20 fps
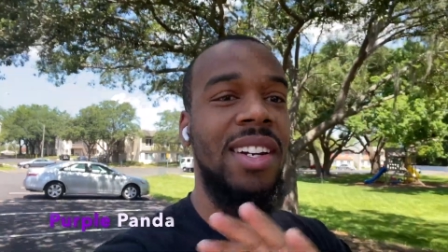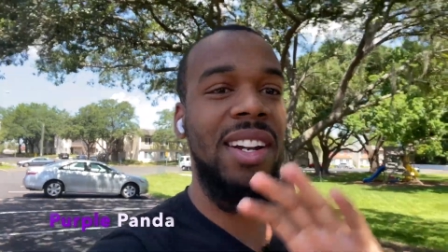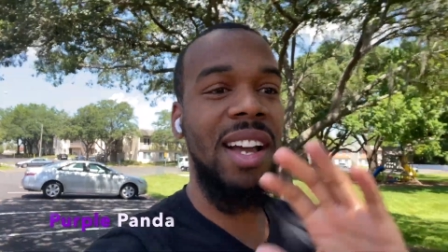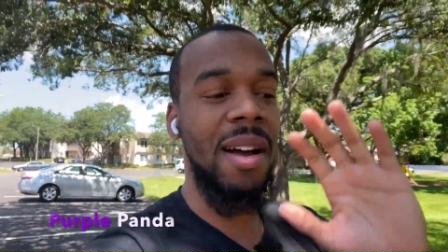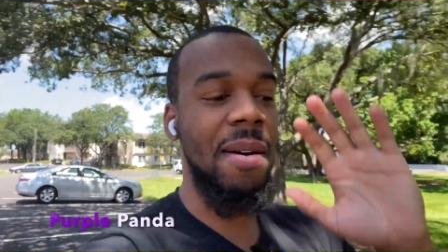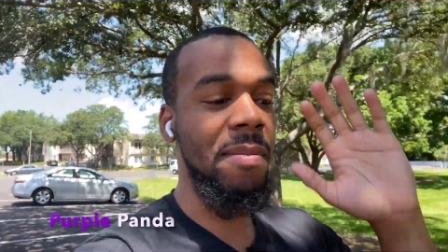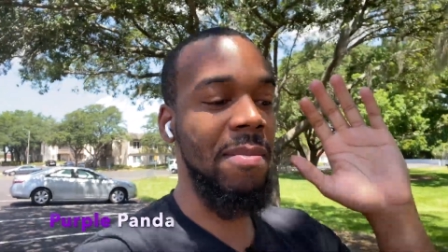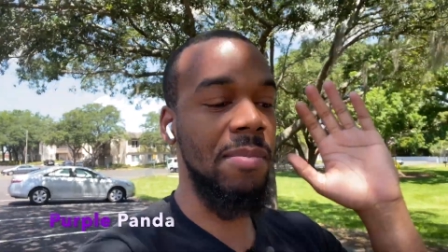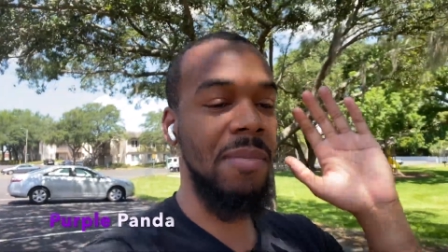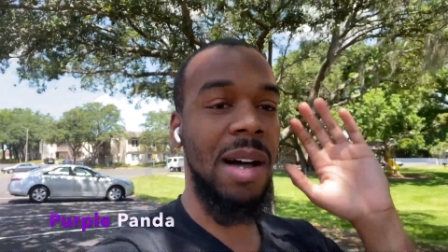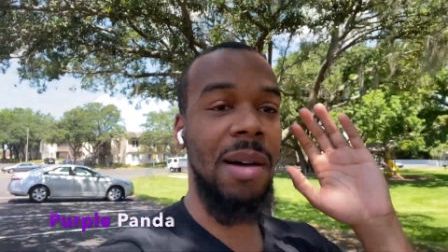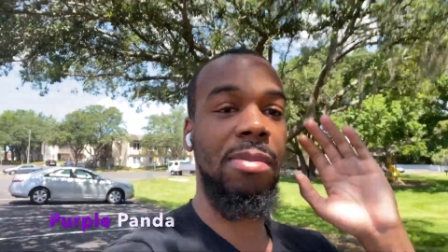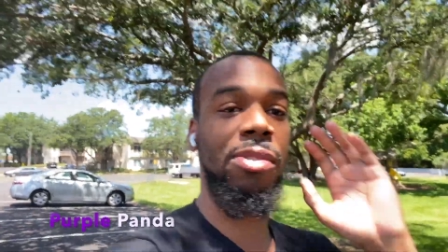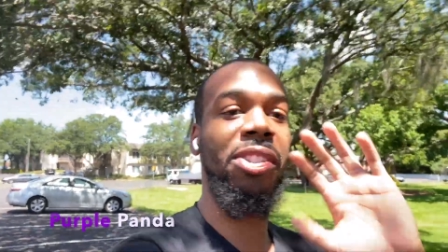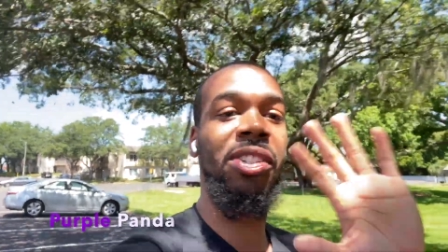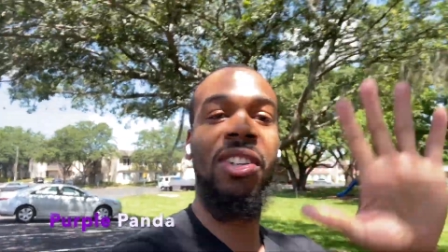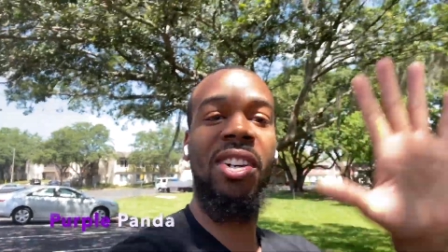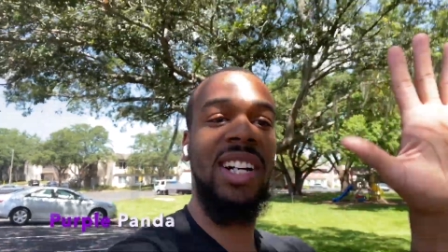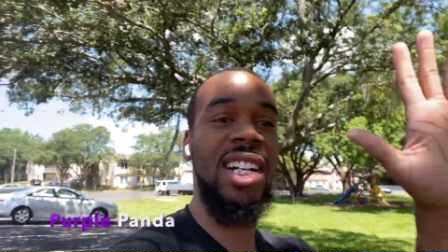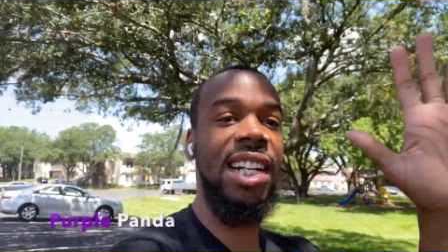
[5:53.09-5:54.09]
I'm
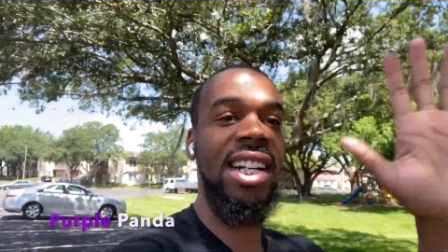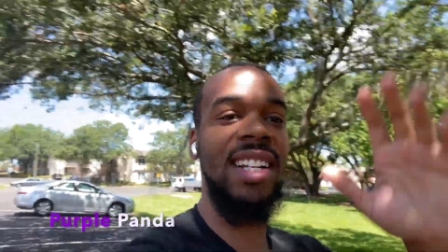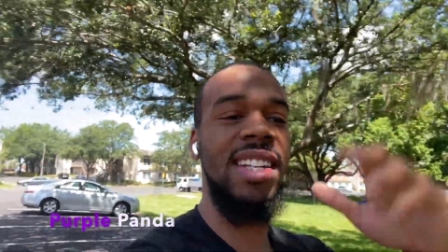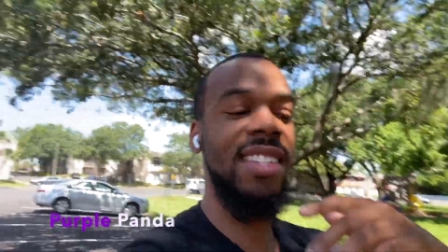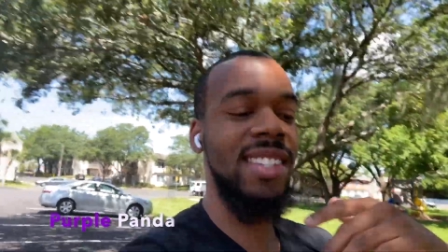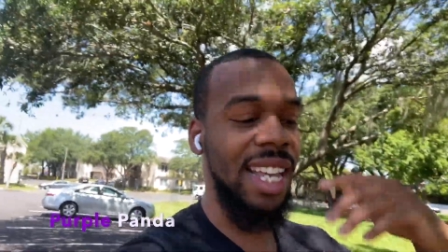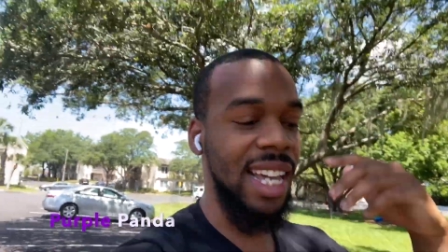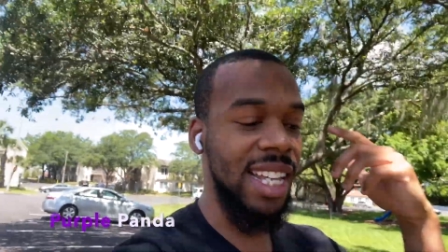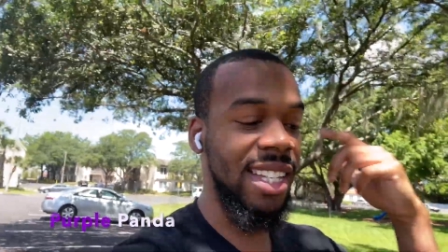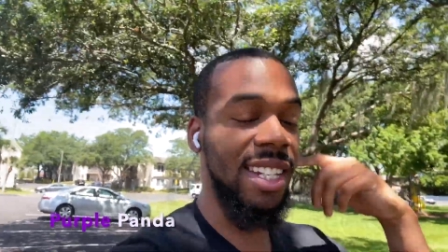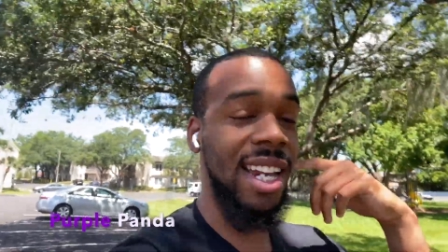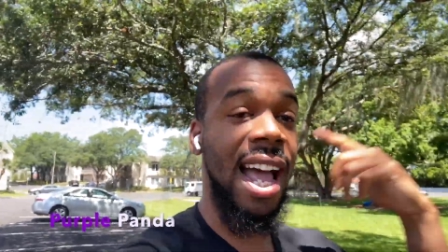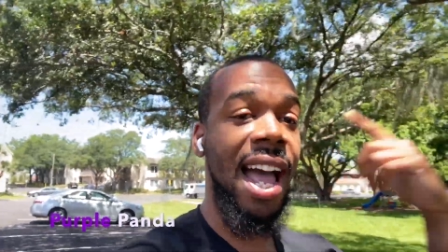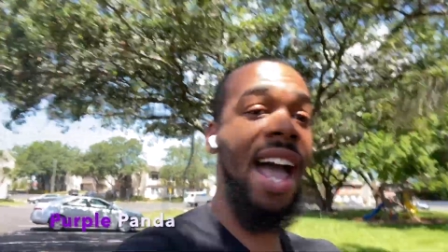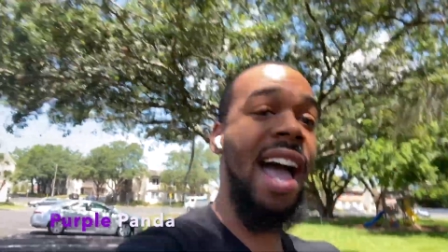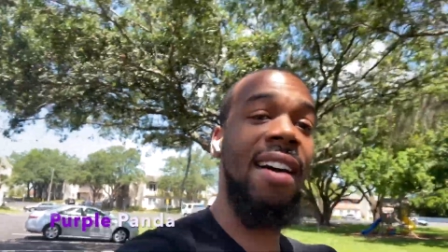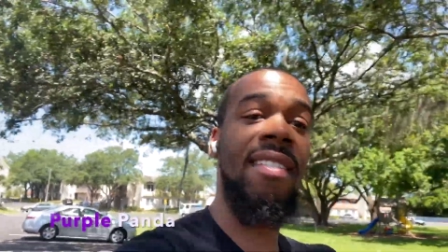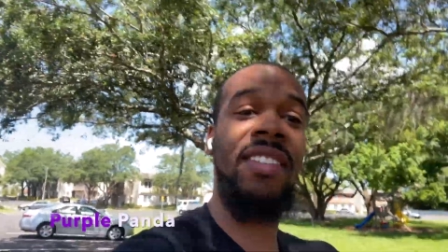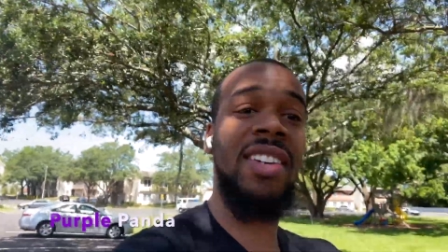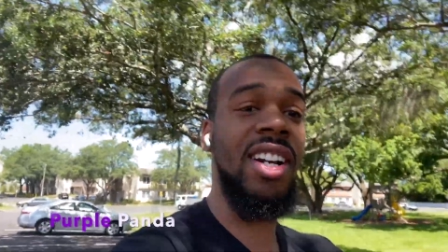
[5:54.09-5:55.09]
sure it is. Like I said, I
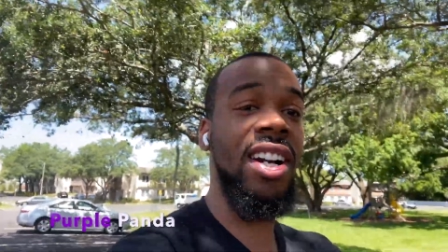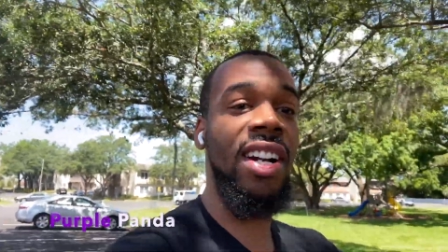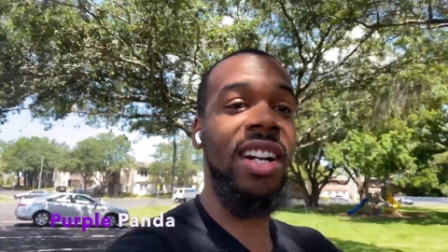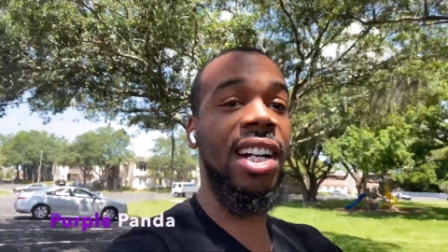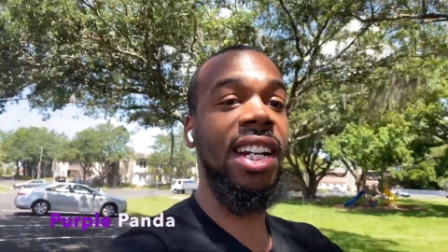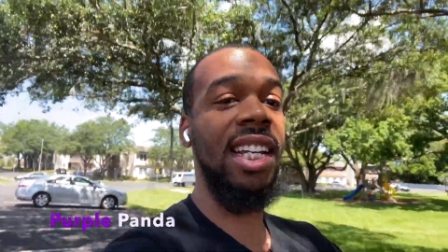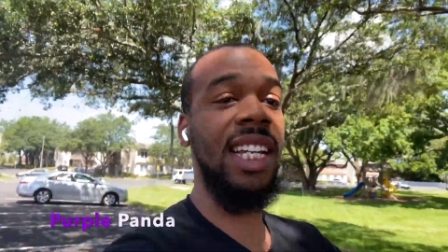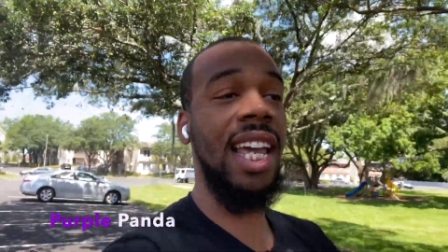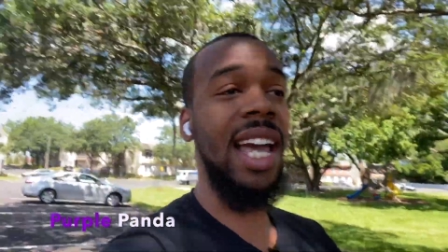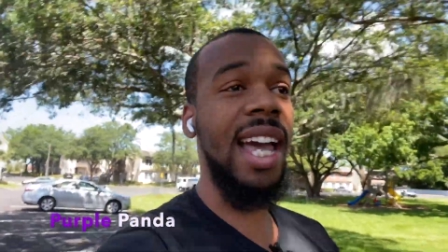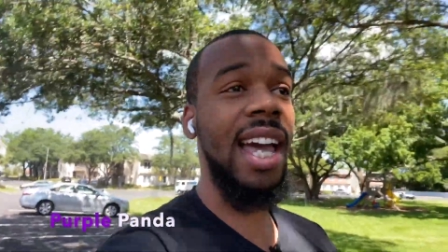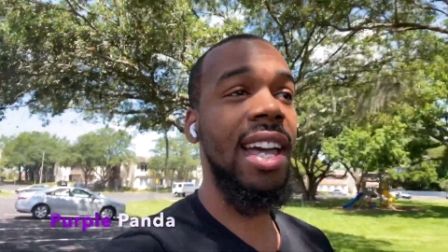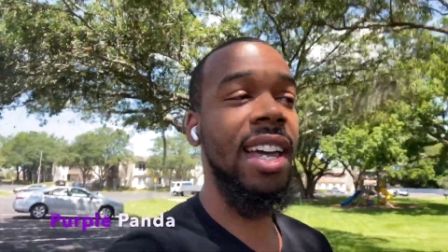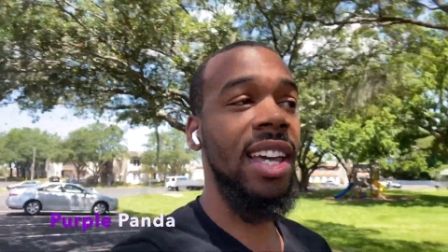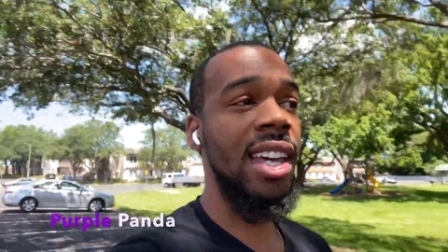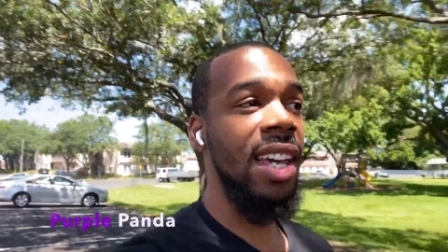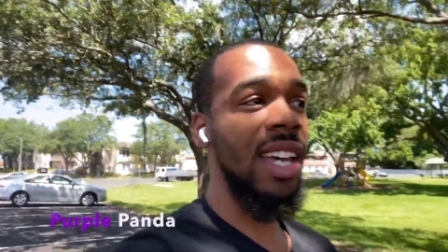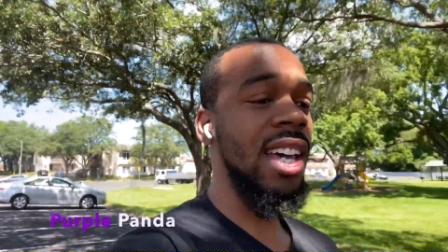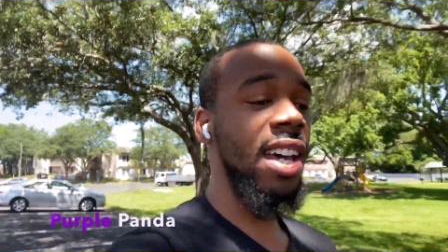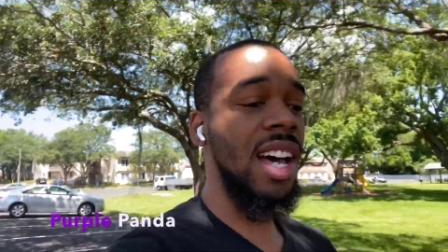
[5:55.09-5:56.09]
haven't heard it yet
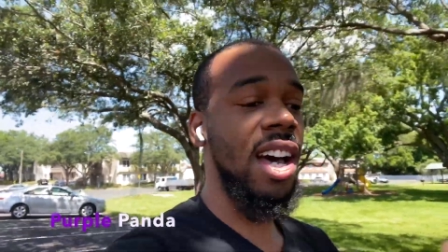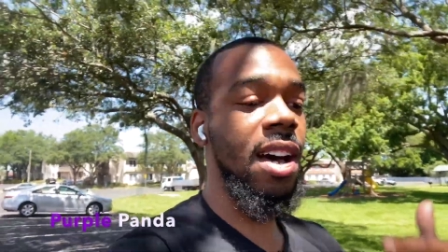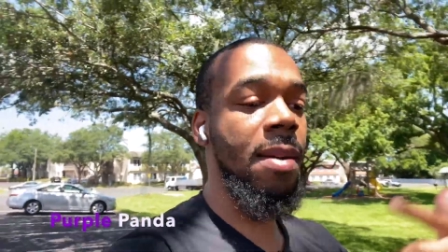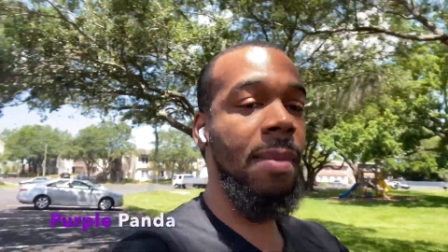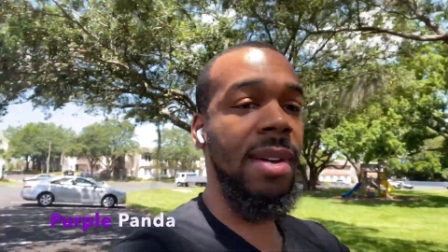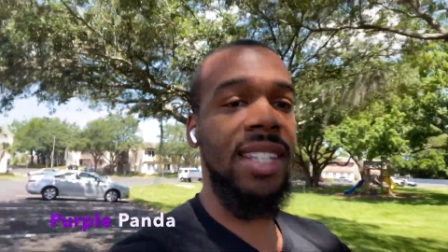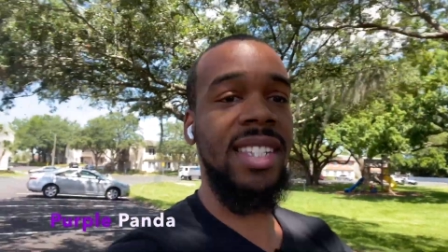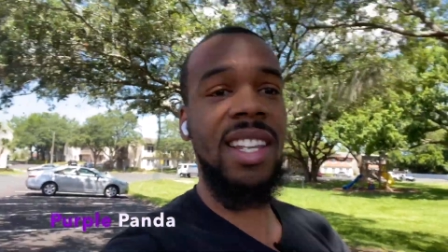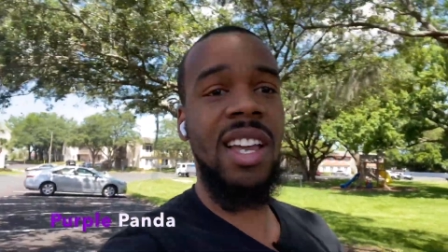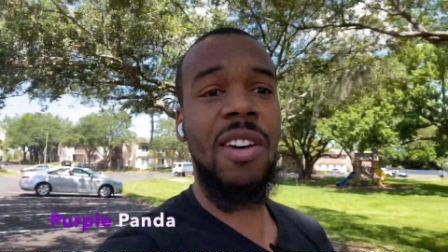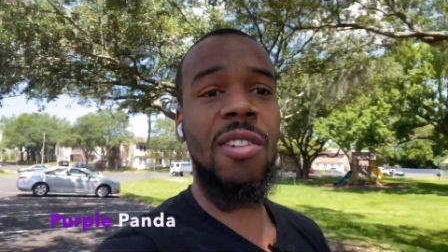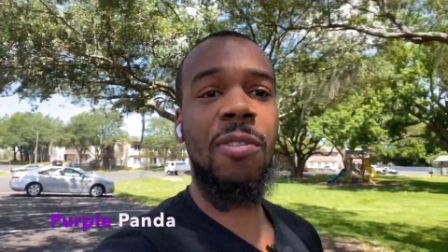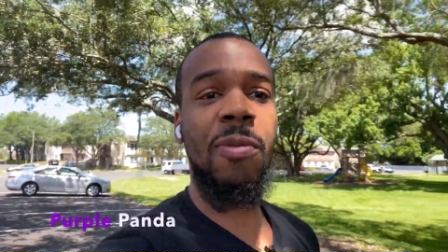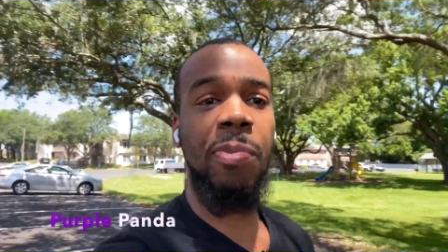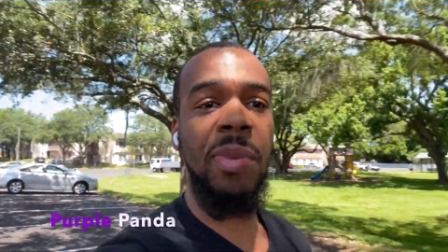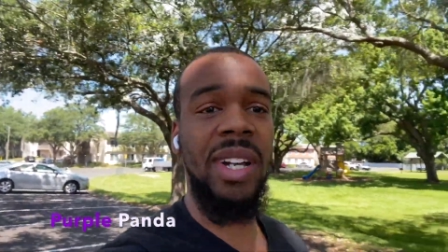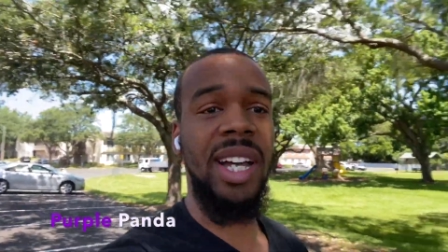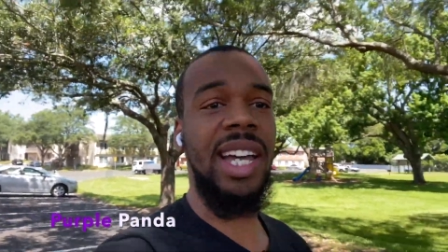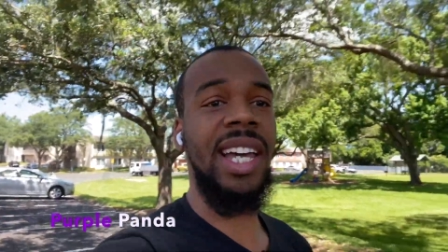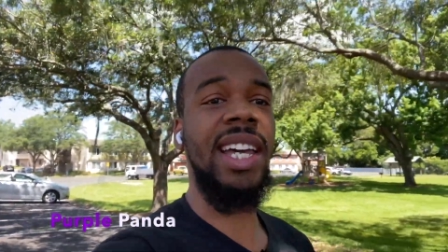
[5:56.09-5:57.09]
myself,
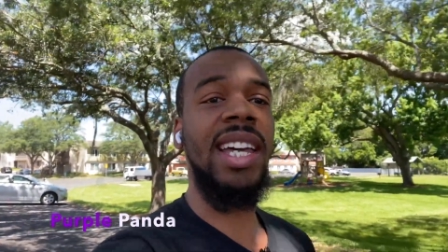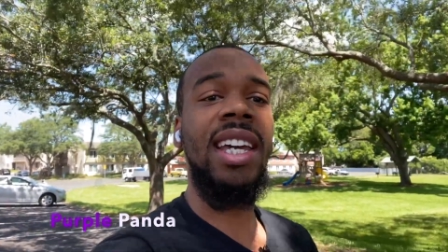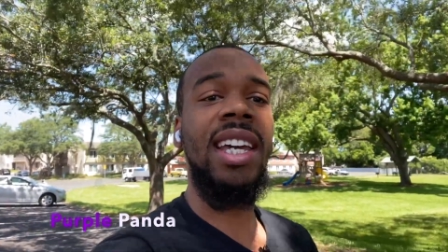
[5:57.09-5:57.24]
but